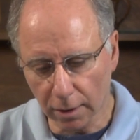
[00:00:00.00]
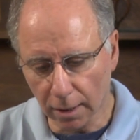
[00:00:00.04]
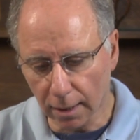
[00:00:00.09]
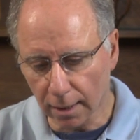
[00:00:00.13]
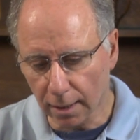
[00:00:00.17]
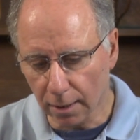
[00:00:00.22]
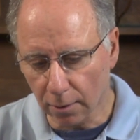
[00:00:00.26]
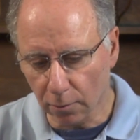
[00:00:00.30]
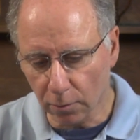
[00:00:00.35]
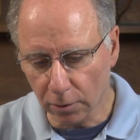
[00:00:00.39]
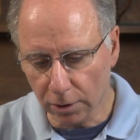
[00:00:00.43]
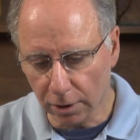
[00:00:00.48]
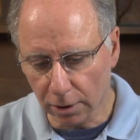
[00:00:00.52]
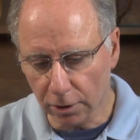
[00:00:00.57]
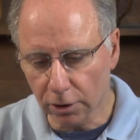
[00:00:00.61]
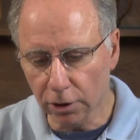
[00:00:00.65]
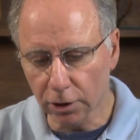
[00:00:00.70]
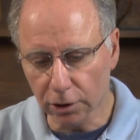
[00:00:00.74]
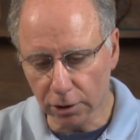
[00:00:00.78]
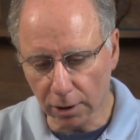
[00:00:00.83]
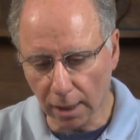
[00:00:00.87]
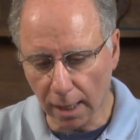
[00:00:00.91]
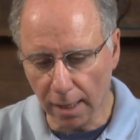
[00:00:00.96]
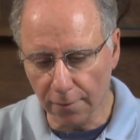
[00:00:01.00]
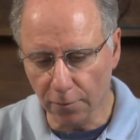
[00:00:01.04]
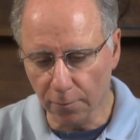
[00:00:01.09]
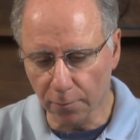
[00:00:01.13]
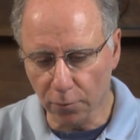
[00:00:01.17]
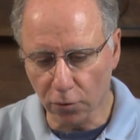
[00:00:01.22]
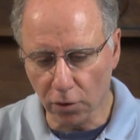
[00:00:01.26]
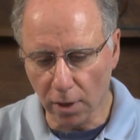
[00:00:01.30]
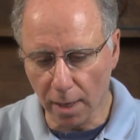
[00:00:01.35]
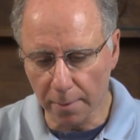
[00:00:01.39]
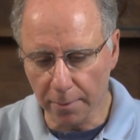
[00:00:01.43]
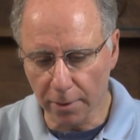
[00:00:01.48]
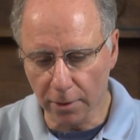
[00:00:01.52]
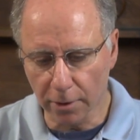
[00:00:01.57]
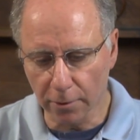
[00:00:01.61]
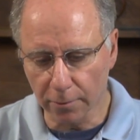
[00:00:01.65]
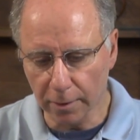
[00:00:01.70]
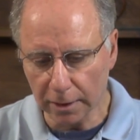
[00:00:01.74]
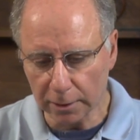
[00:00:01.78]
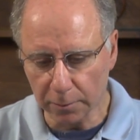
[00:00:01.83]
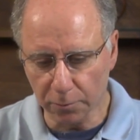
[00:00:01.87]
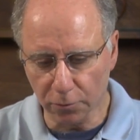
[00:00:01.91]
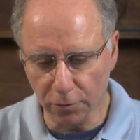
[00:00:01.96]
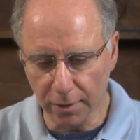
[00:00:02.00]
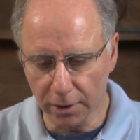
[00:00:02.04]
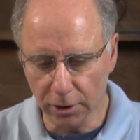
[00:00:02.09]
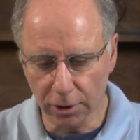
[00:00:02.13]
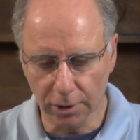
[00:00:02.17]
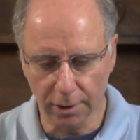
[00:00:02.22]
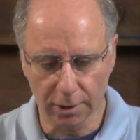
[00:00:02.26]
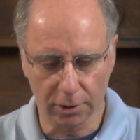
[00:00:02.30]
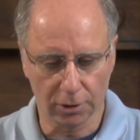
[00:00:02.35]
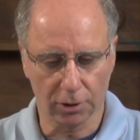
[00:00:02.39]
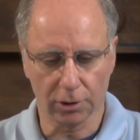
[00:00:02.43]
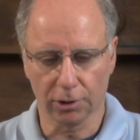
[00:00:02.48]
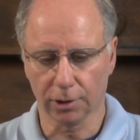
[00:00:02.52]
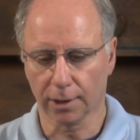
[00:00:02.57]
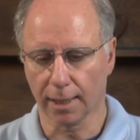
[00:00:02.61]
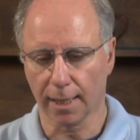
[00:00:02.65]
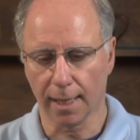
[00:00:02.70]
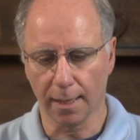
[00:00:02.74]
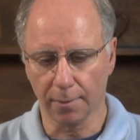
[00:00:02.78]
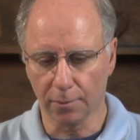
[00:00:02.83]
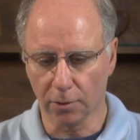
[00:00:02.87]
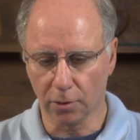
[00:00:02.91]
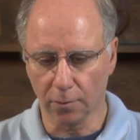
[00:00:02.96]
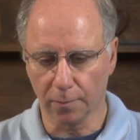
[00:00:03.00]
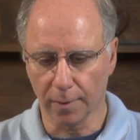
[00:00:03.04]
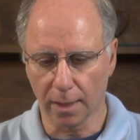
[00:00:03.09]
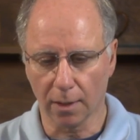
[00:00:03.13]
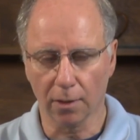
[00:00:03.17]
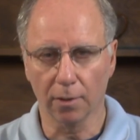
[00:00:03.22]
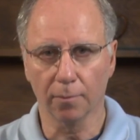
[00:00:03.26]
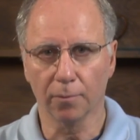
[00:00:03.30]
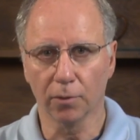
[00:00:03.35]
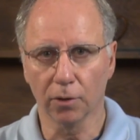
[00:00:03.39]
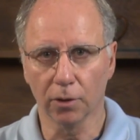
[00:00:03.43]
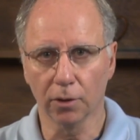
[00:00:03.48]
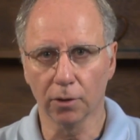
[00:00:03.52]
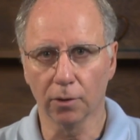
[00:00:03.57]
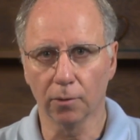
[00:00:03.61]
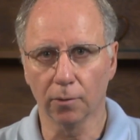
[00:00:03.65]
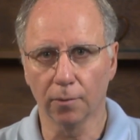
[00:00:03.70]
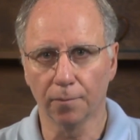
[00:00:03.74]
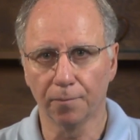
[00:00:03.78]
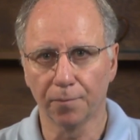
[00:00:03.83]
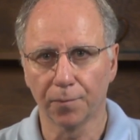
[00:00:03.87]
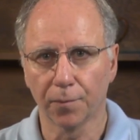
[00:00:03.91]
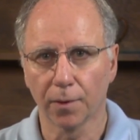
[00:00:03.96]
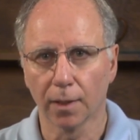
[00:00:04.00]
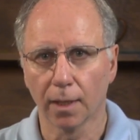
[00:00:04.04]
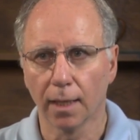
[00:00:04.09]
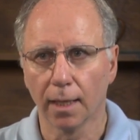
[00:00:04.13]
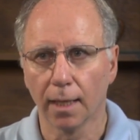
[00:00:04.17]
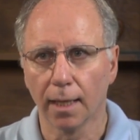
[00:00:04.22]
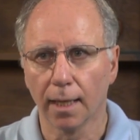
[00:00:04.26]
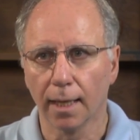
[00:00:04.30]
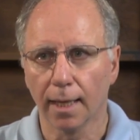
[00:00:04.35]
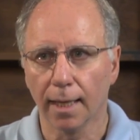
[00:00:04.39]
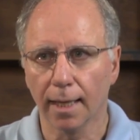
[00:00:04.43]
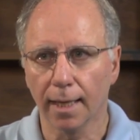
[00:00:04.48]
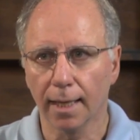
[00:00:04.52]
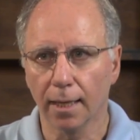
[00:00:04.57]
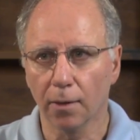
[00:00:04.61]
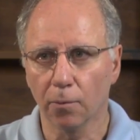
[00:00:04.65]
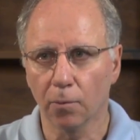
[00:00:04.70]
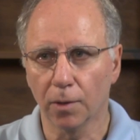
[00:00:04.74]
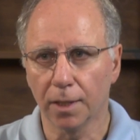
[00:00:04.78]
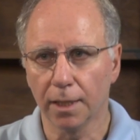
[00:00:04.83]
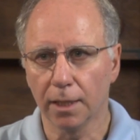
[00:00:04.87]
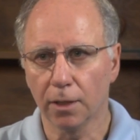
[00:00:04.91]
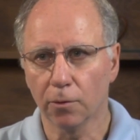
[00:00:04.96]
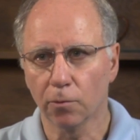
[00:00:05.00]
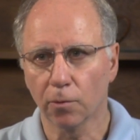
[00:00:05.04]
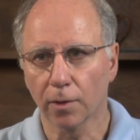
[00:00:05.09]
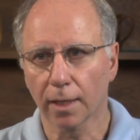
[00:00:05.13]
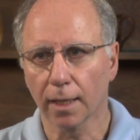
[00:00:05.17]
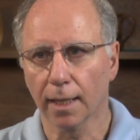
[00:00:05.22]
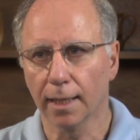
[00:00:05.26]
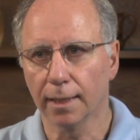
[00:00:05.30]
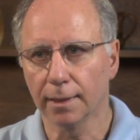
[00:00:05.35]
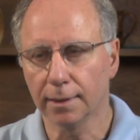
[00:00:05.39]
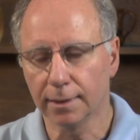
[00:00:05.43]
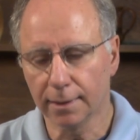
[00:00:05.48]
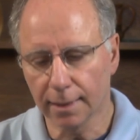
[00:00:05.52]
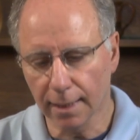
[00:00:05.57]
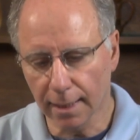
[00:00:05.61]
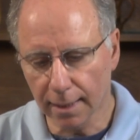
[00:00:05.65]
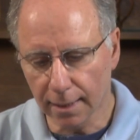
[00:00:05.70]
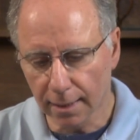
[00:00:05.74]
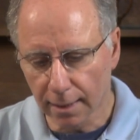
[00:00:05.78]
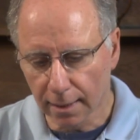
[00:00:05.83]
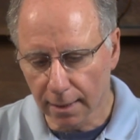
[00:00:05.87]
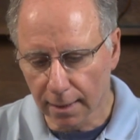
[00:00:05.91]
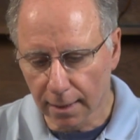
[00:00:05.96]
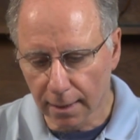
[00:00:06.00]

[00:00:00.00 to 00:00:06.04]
which designed for primary respiration. It just came to him out of the blue. And what he realized that